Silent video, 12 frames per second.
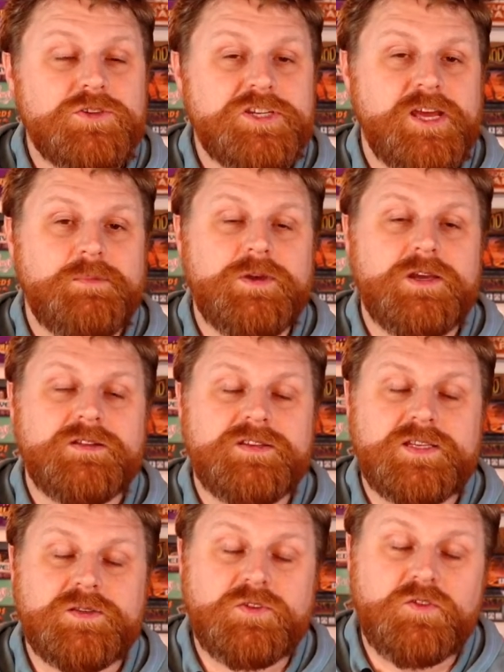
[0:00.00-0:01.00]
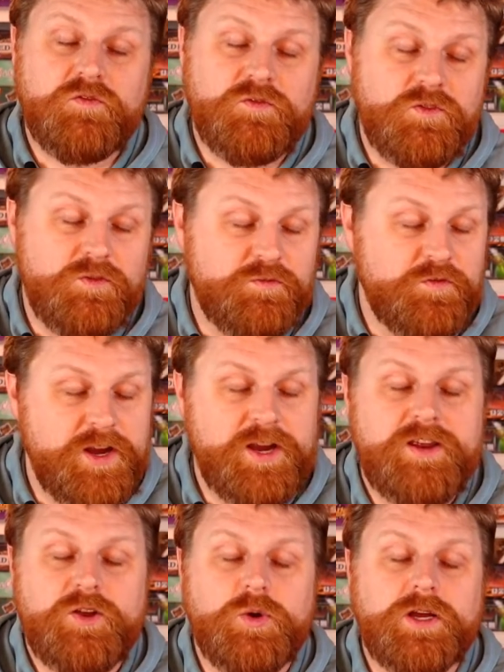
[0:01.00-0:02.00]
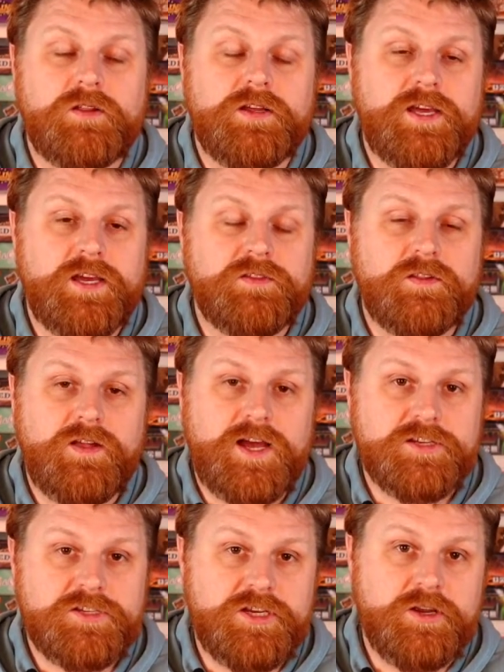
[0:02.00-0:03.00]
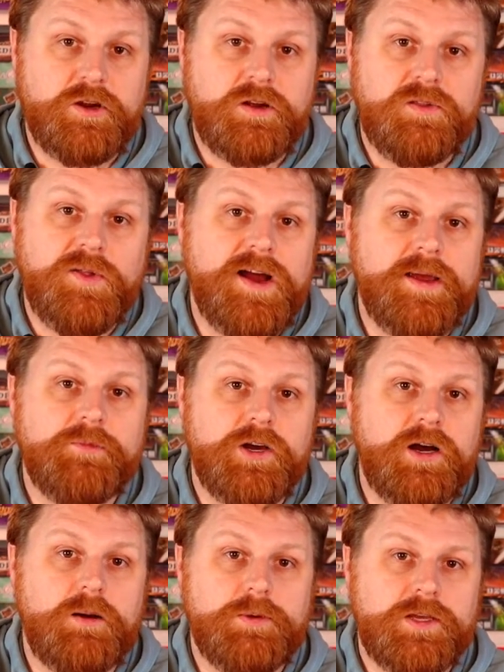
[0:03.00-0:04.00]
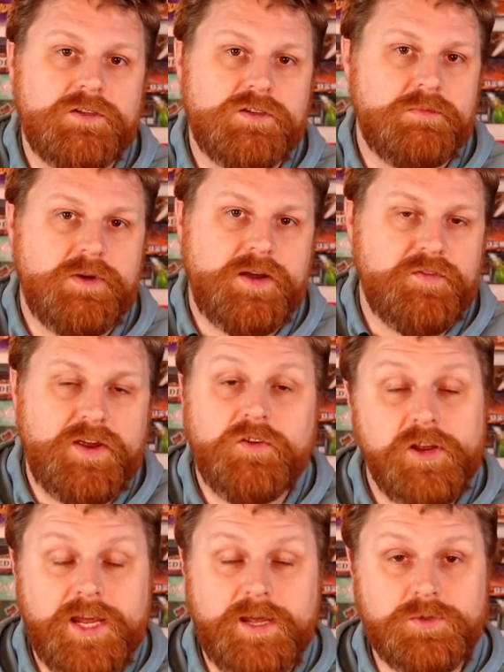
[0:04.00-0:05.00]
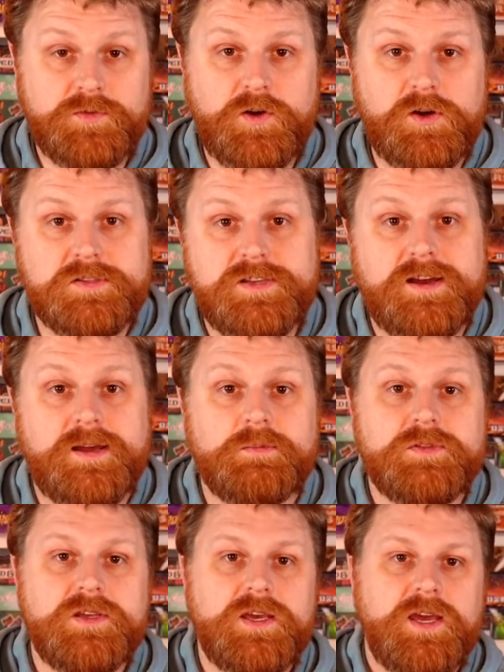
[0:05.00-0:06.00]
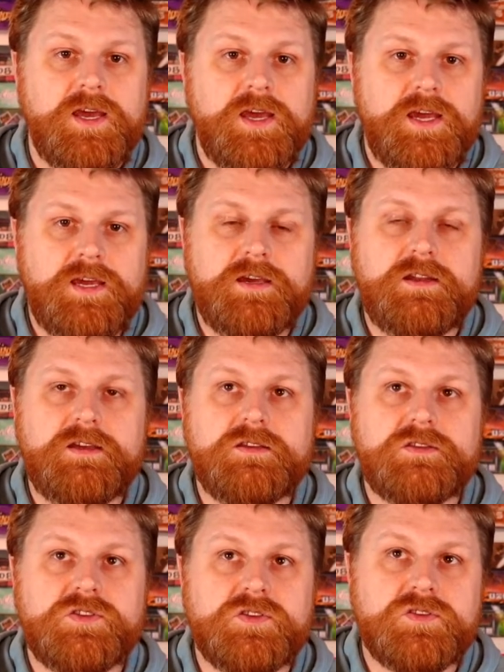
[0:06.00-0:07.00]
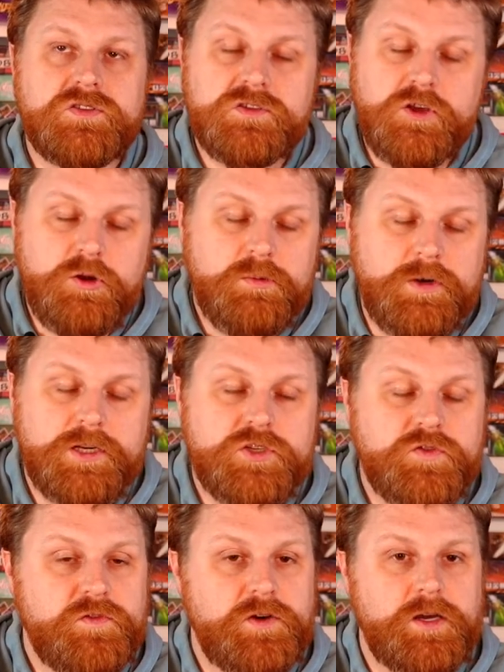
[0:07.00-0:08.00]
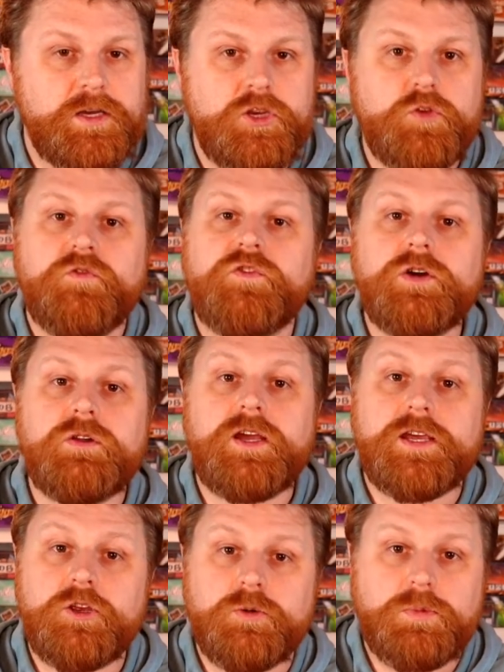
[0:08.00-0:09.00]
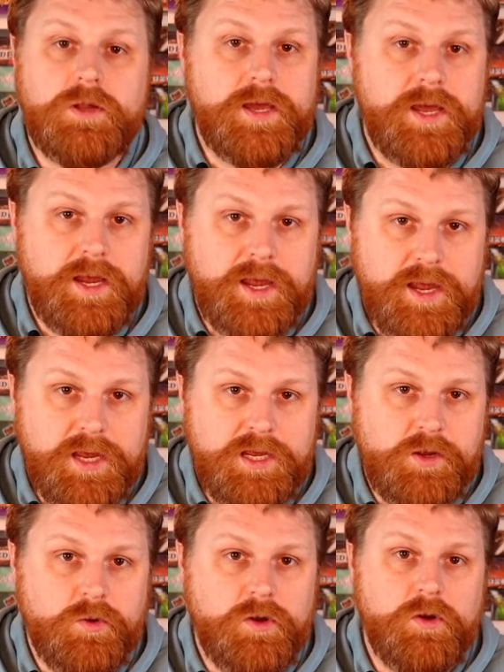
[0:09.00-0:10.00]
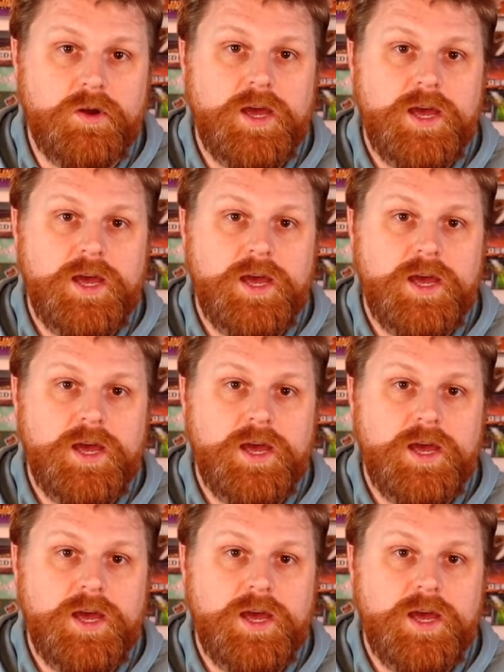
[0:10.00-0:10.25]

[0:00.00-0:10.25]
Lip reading: Champions has very quickly in the last year climbed up into my favorite games of all times. It is just so much fun. You feel like you're playing a hero,